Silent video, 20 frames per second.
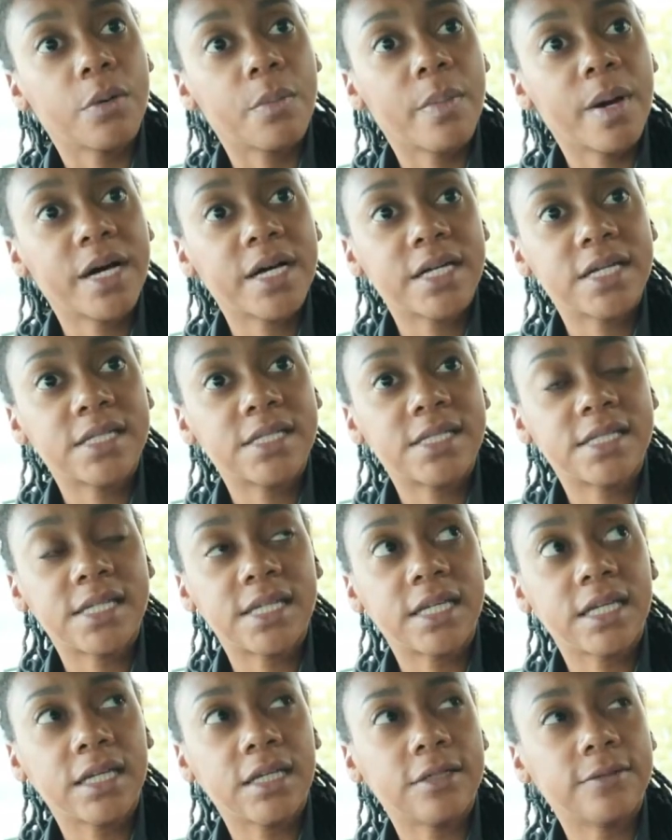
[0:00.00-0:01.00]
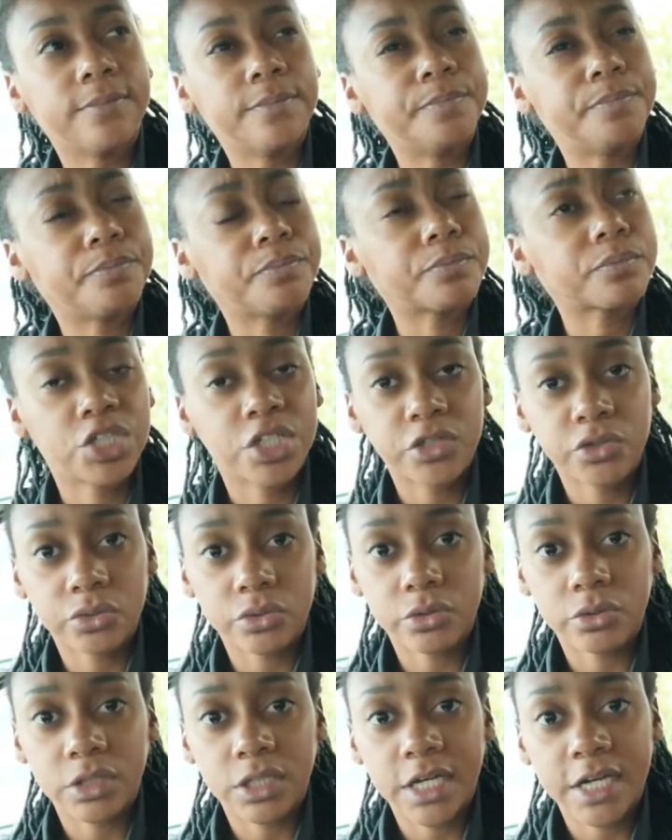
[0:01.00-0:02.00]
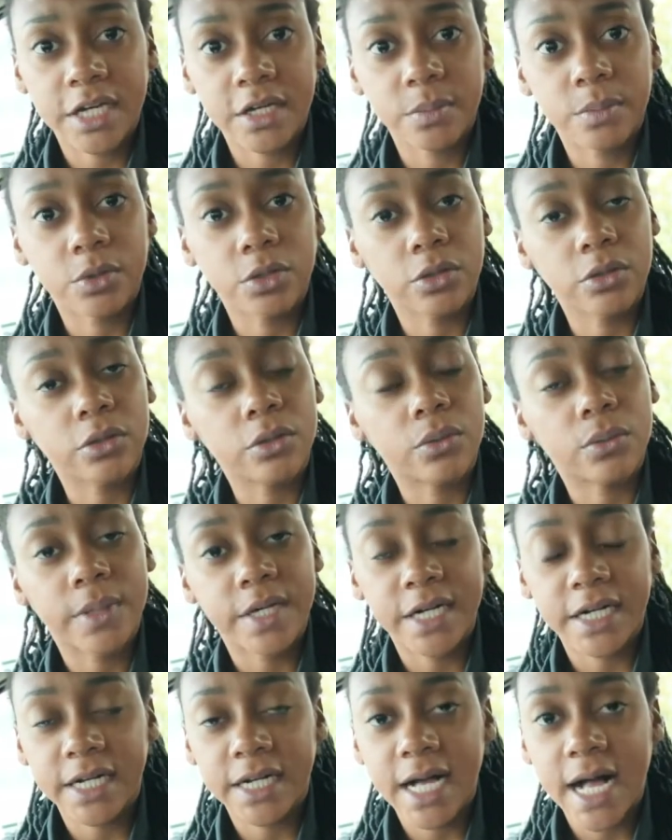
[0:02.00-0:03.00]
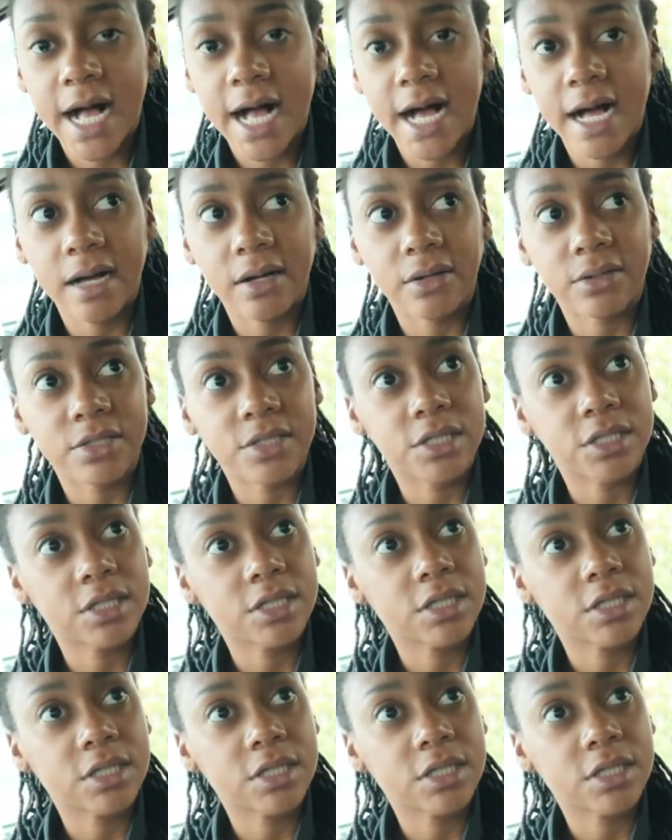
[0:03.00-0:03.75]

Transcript: busing, general labor, warehouse,